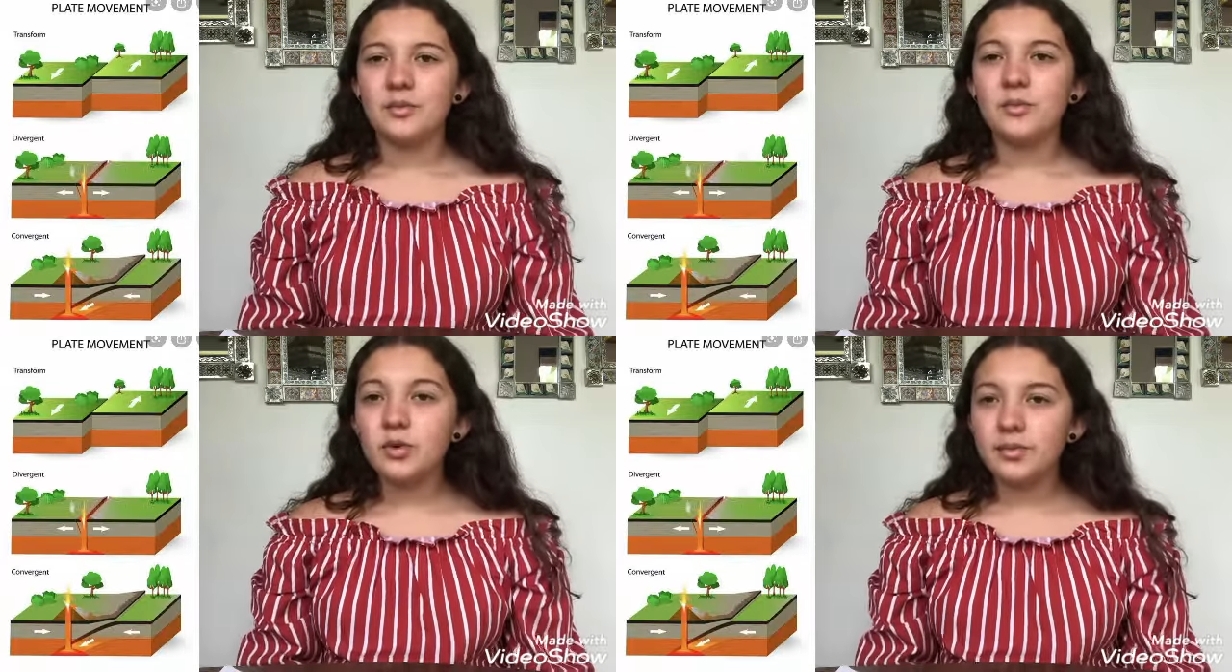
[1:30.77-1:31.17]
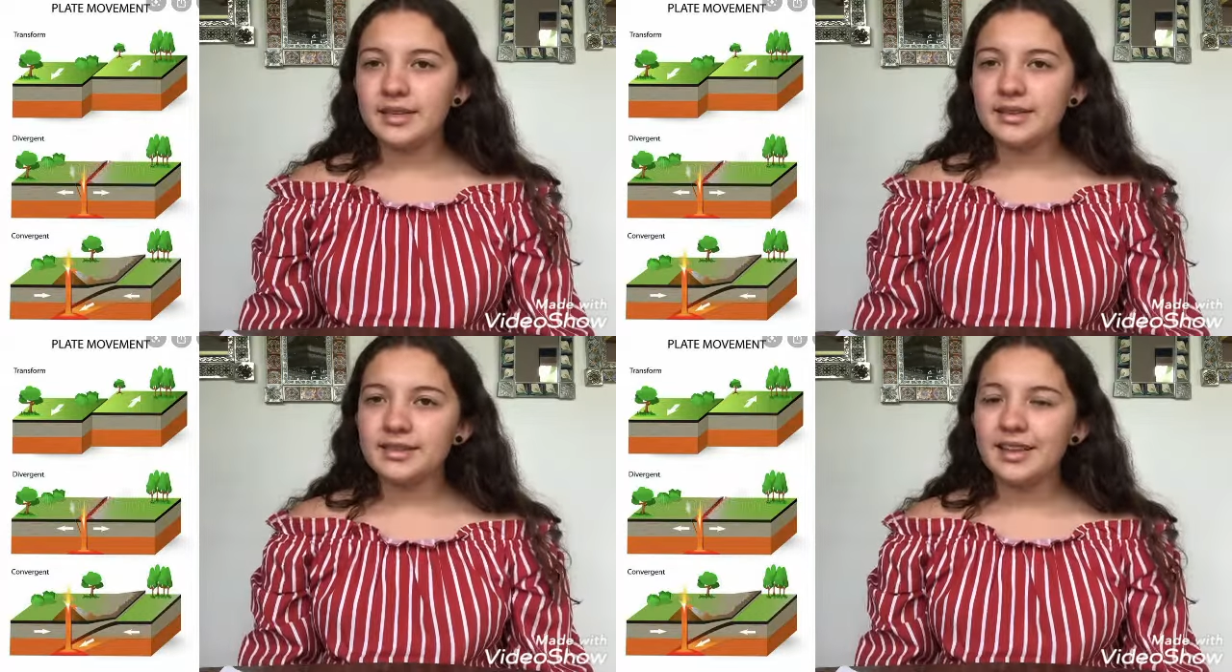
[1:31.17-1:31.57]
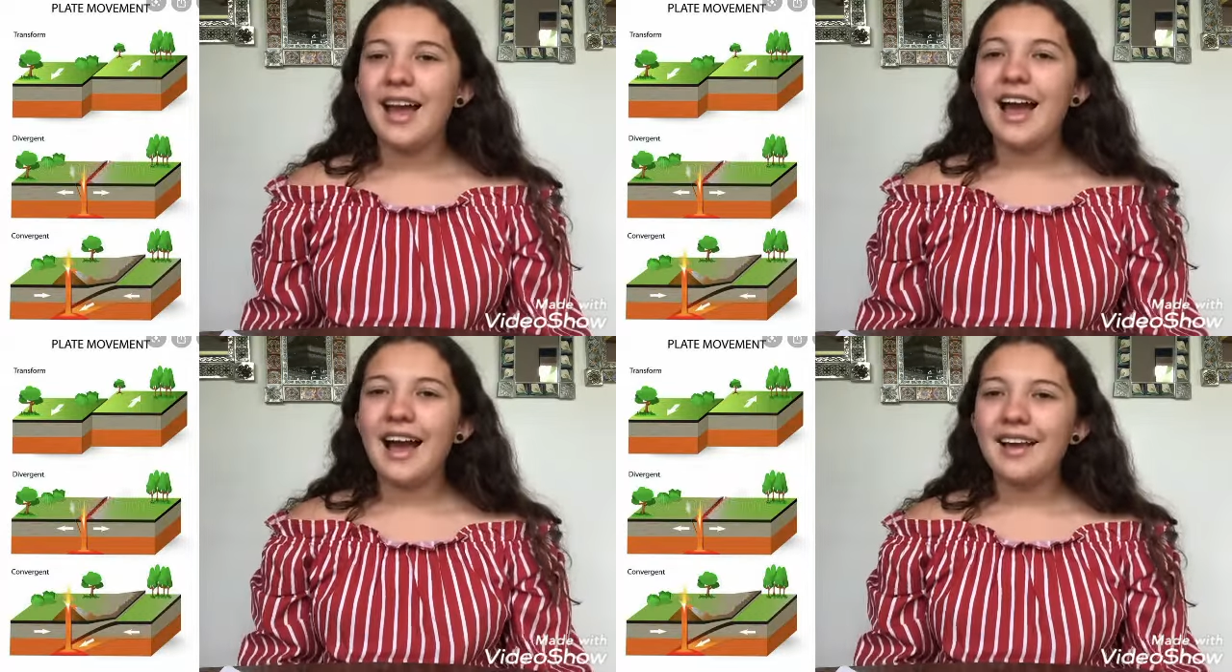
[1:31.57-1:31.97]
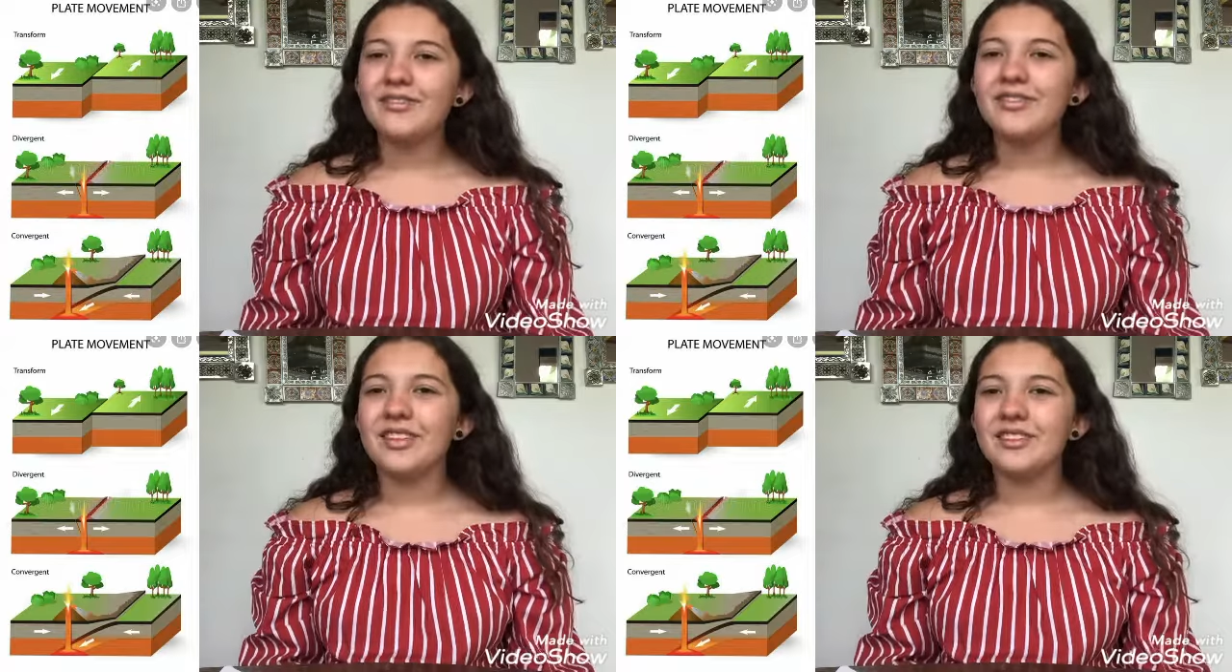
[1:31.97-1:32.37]
movings
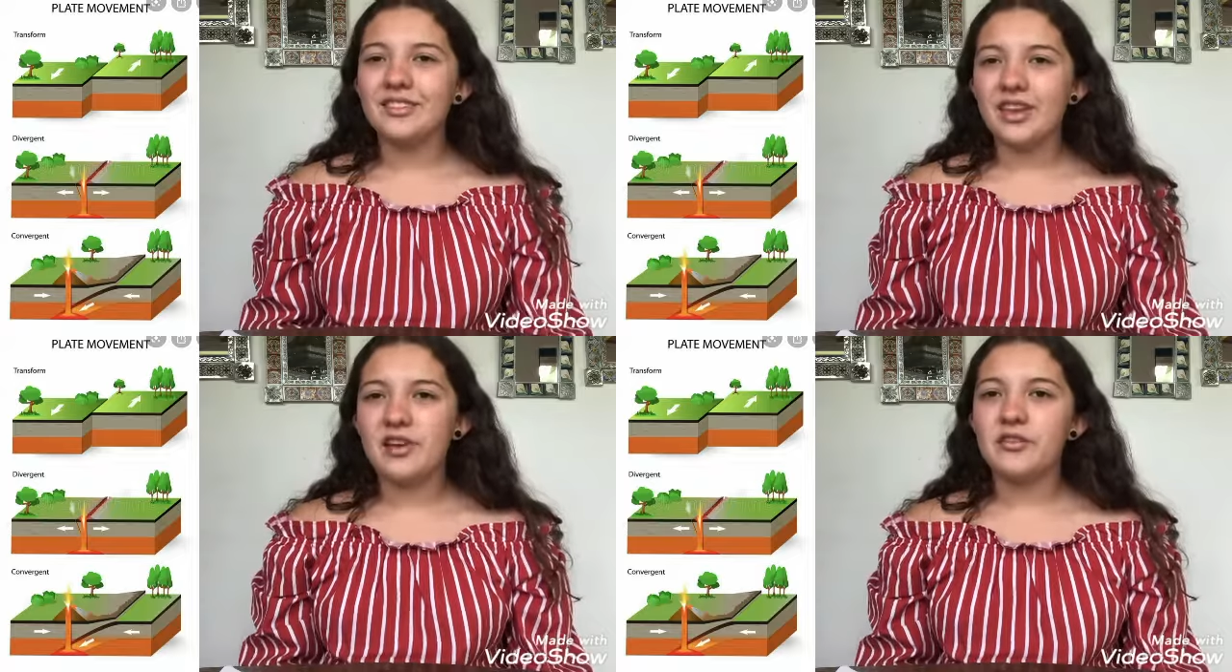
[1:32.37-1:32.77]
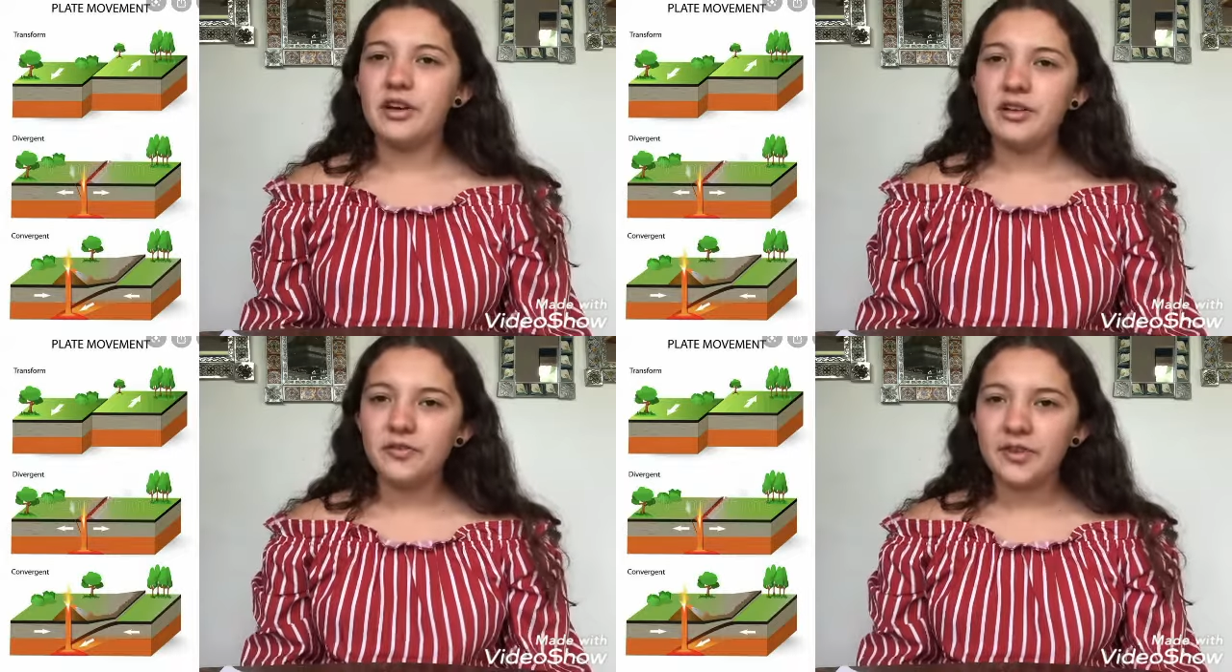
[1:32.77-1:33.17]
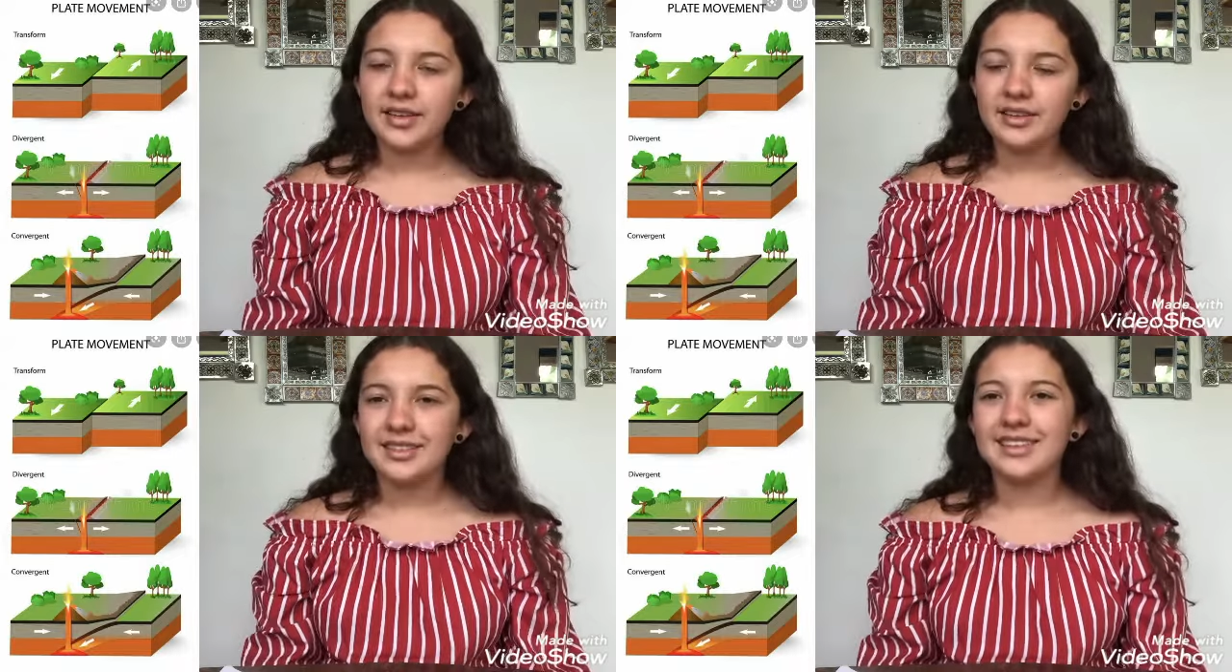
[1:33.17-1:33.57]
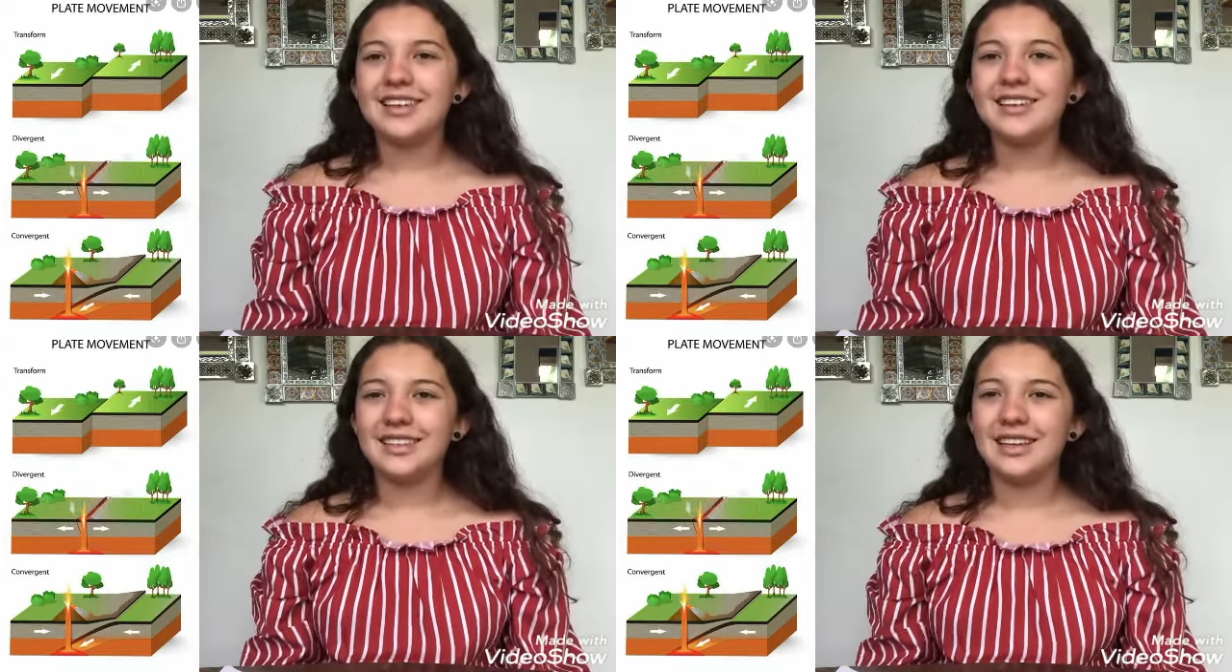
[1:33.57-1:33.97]
and their effects
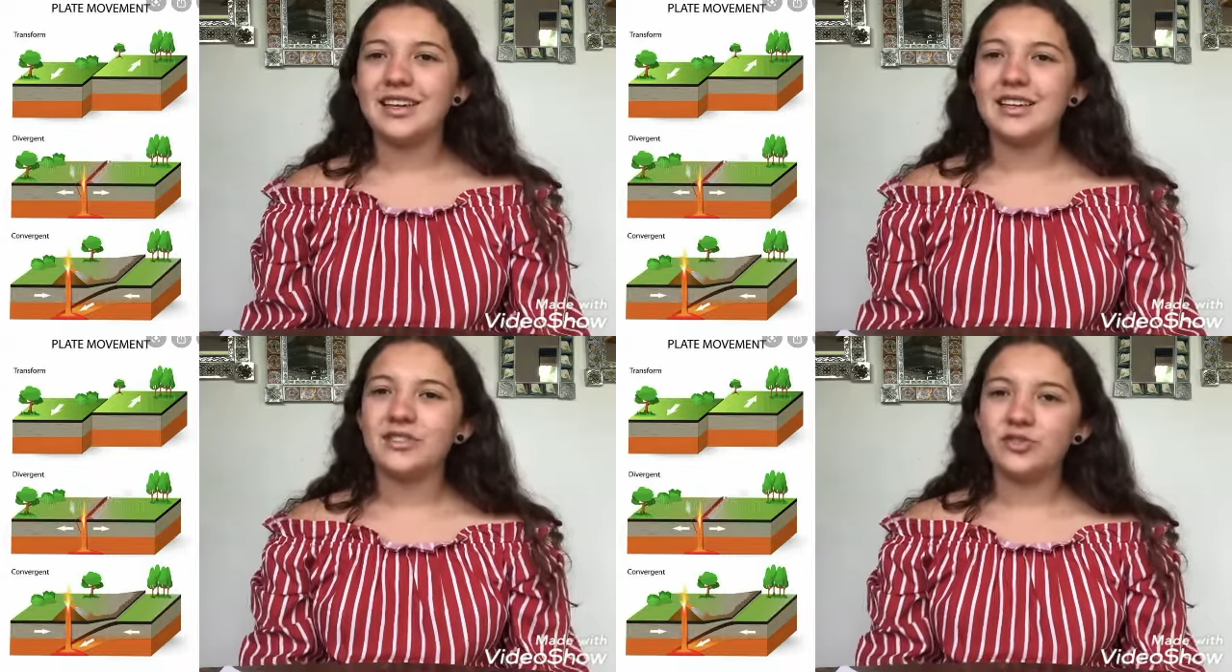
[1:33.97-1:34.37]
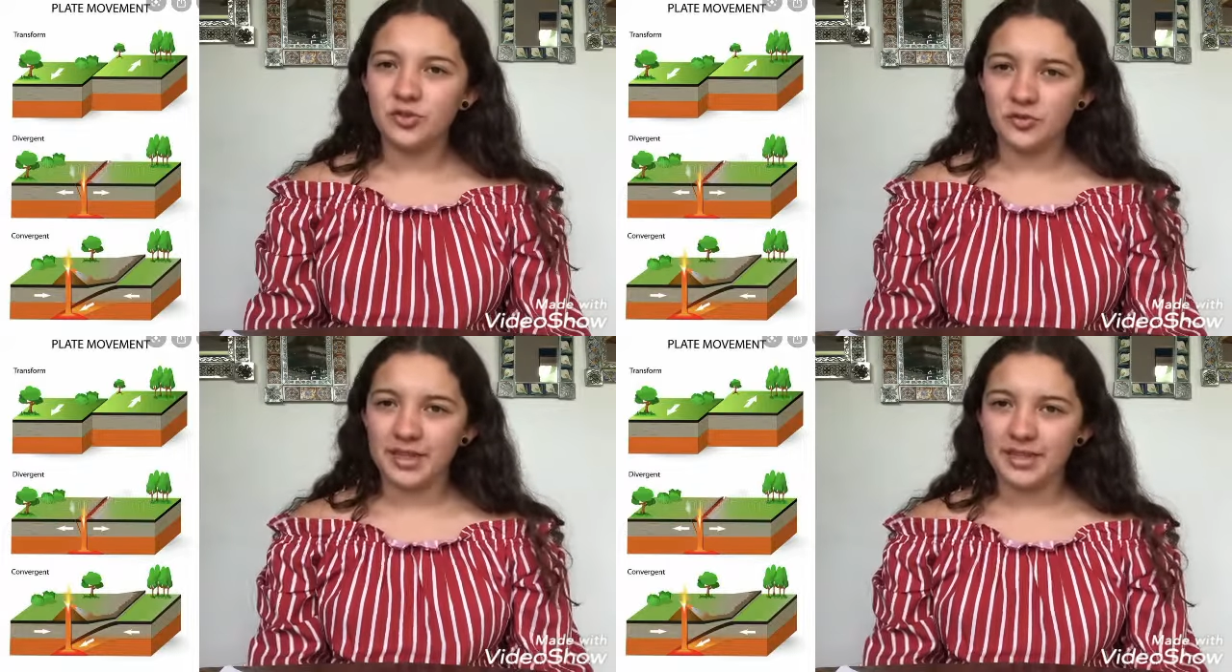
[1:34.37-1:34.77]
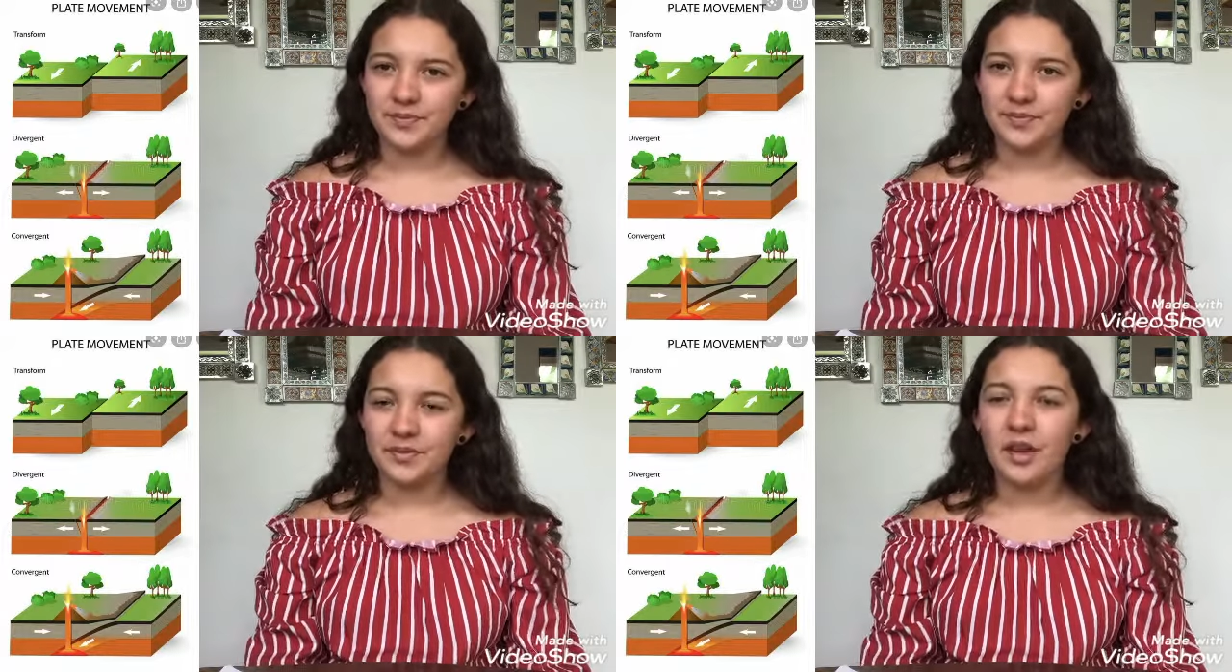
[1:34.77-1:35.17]
in the surface.